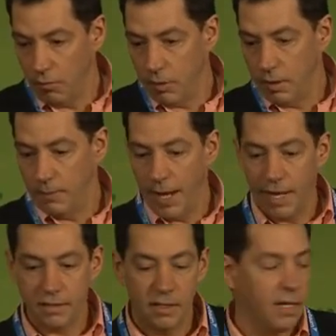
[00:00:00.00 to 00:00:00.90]
in
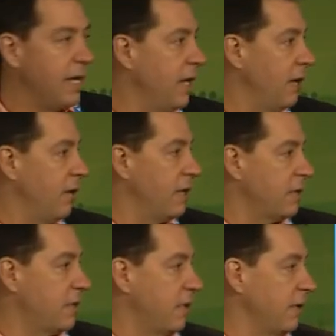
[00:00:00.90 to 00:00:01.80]
passing, here
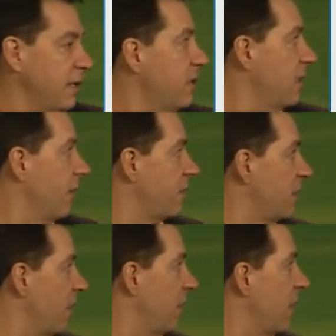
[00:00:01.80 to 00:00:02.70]
is the list of
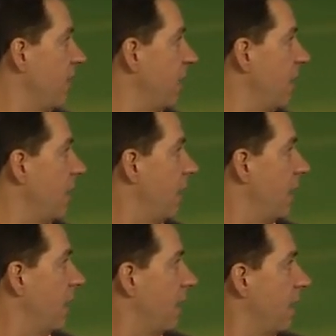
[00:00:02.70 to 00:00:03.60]
steering committee
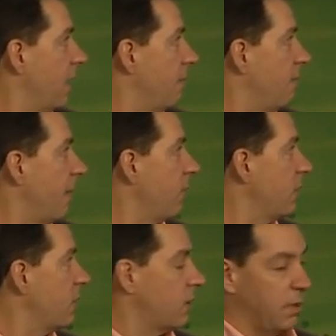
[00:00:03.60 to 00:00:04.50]

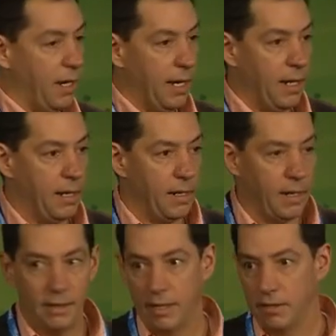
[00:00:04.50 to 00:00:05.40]
members, and
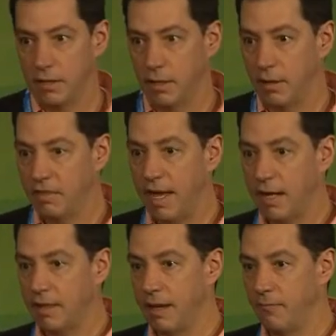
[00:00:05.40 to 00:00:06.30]
I'd like to
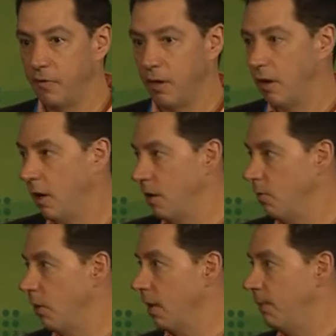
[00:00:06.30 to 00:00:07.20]
thank them for their hard
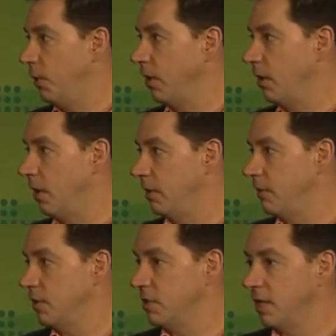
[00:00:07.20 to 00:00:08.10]
work in pulling all of
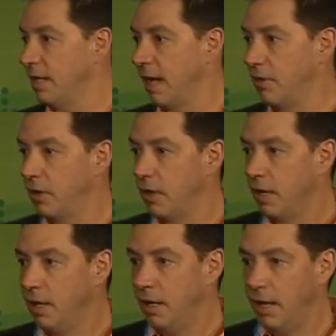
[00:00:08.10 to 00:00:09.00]
this together
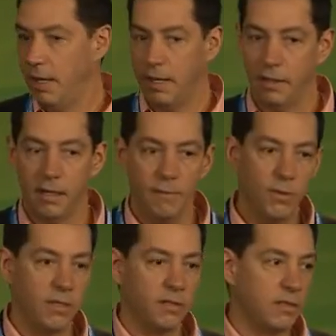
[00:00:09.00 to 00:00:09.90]
and keeping
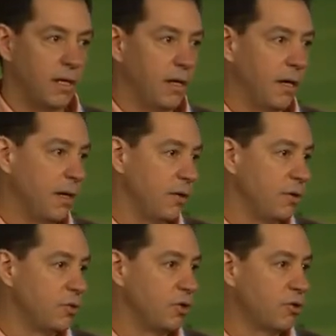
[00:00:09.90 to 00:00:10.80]
this
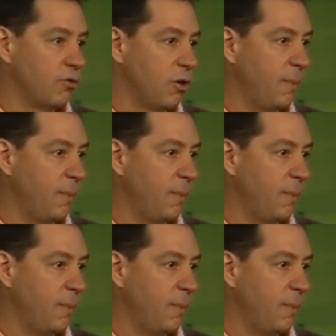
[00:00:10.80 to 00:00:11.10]
users group